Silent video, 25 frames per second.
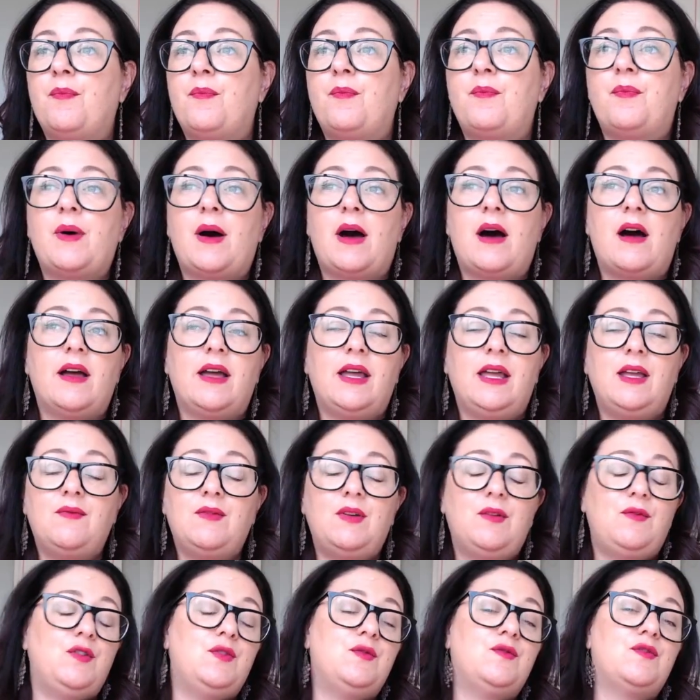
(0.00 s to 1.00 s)
But even
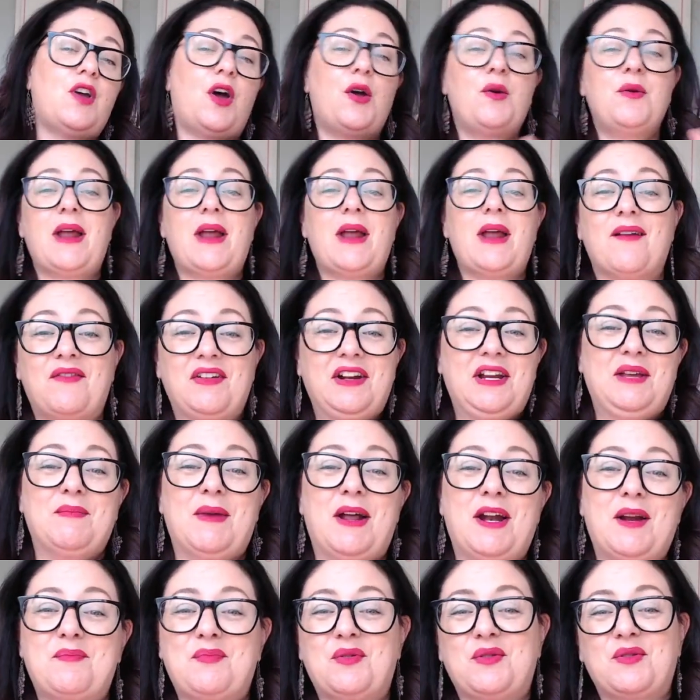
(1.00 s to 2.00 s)
if you don't have any
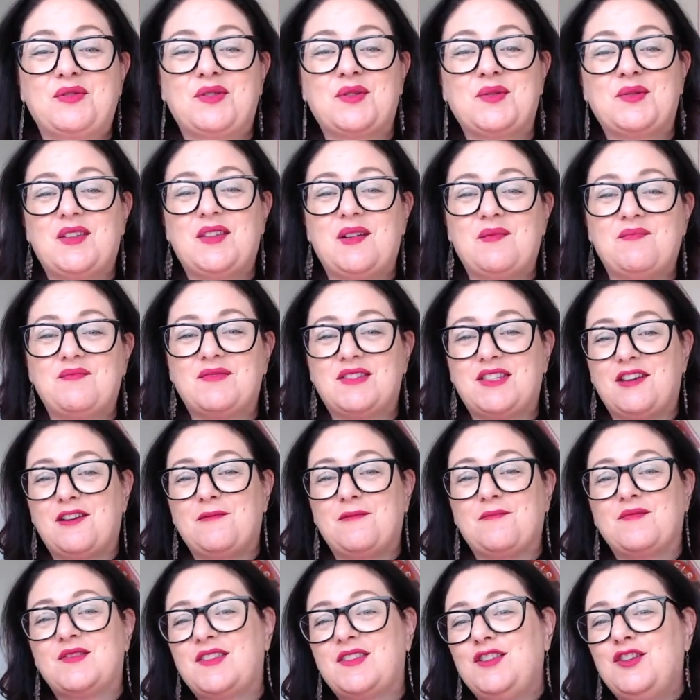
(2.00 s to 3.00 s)
menopausal
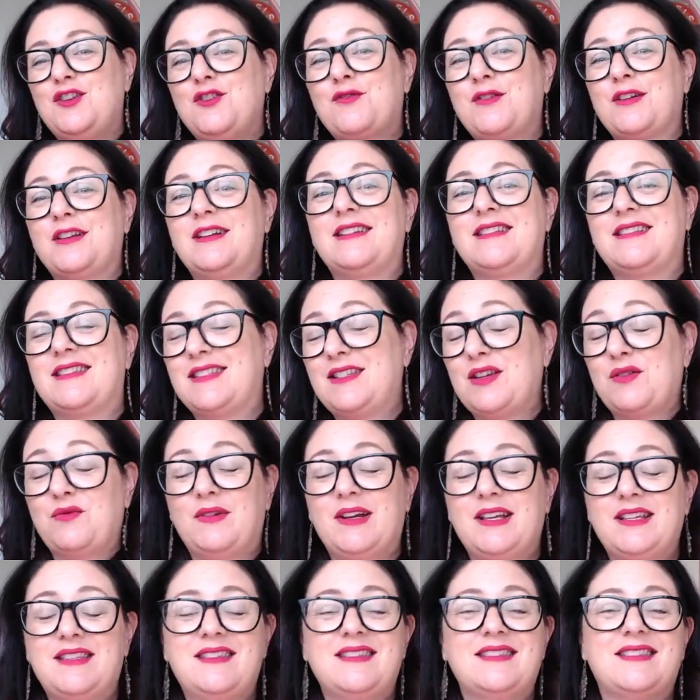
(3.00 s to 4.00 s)
symptoms, you can still
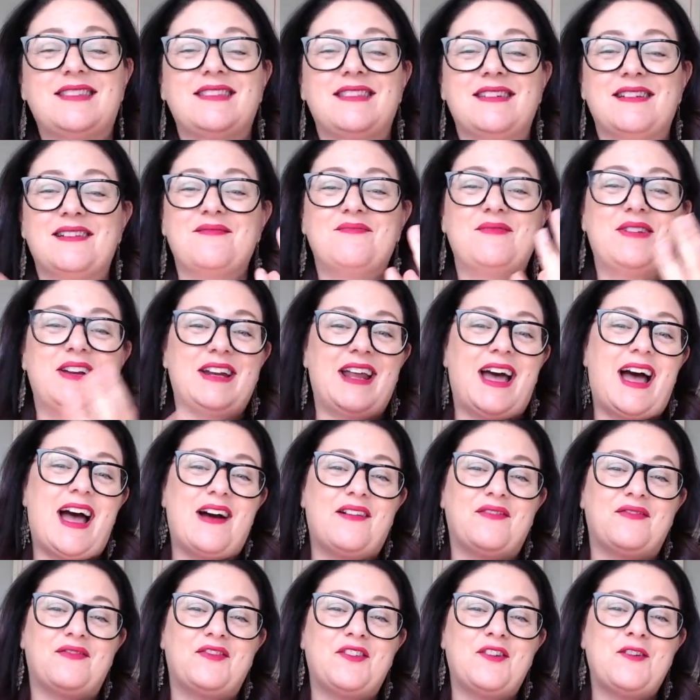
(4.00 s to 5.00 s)
listen to them and
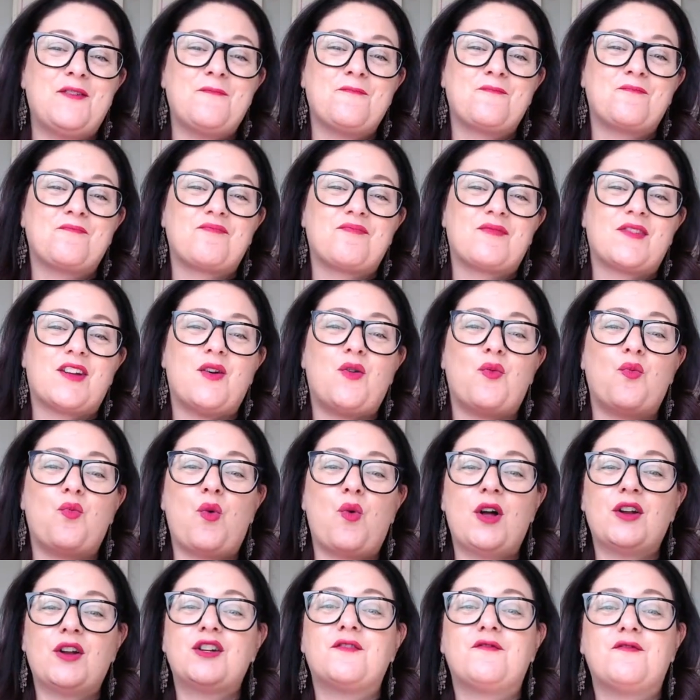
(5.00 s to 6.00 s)
have a
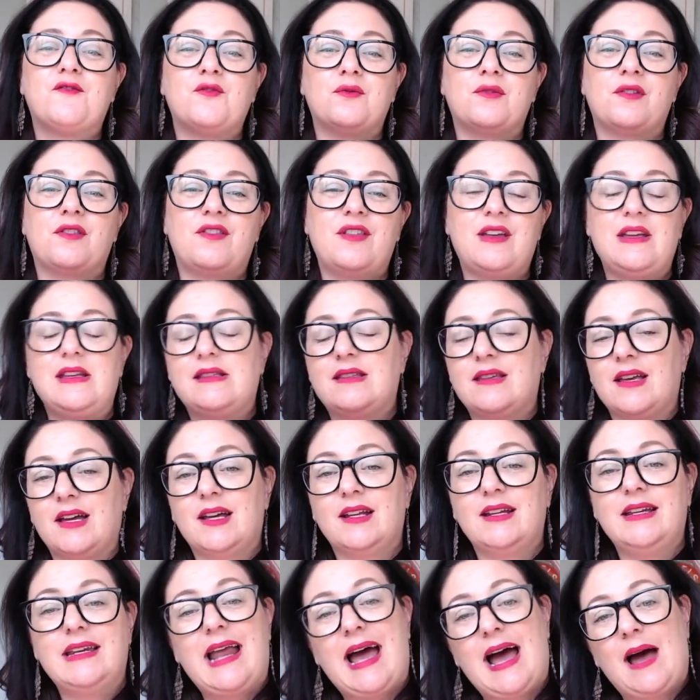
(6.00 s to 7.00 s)
wonderful theta
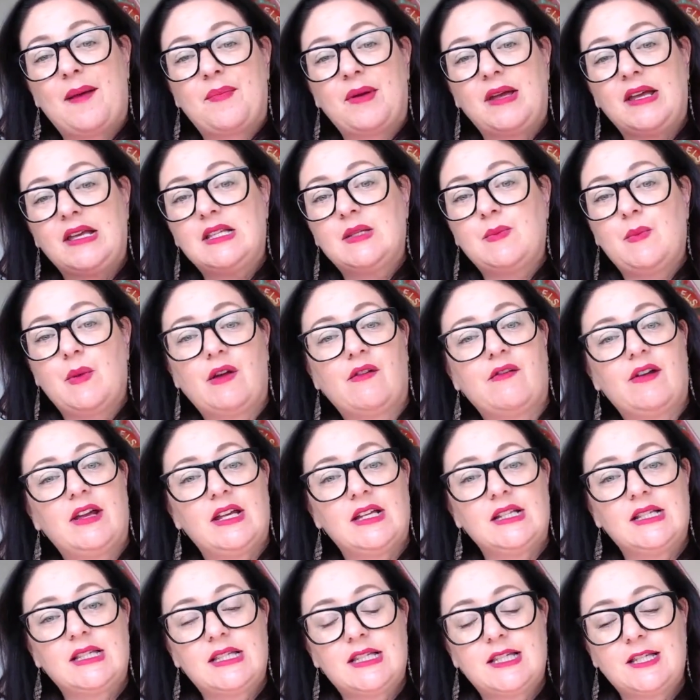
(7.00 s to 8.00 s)
nap
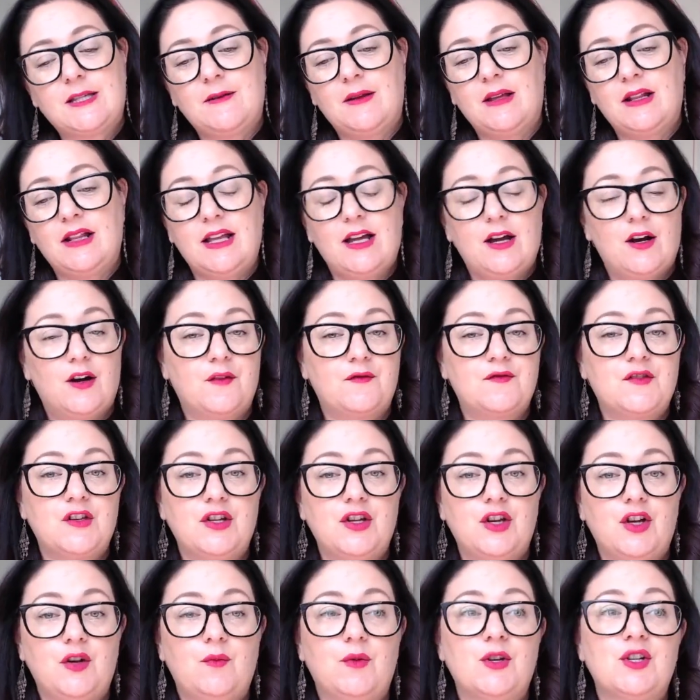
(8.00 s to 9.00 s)
experience in the
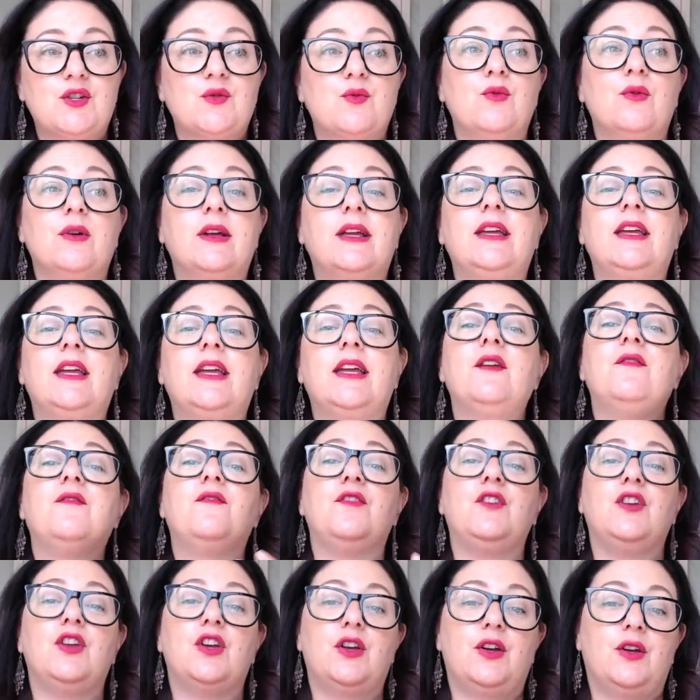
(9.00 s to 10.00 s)
afternoon, which will give
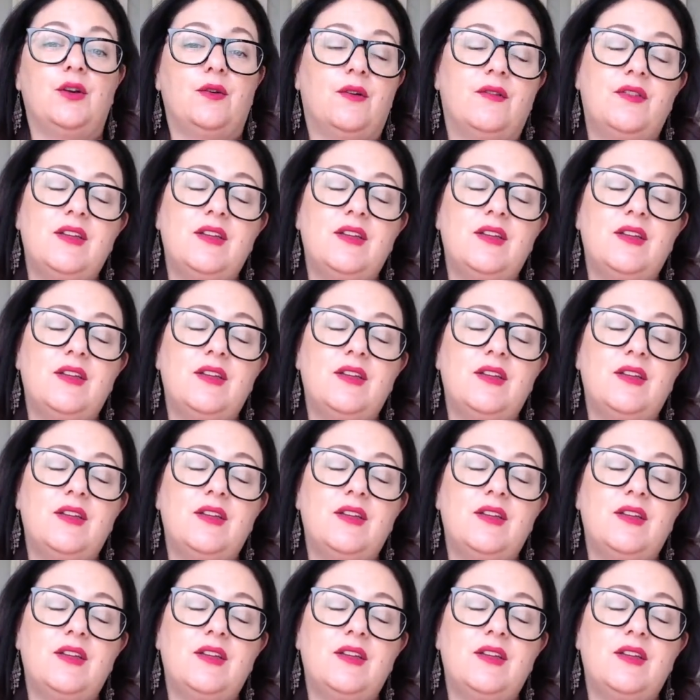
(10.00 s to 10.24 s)
you, I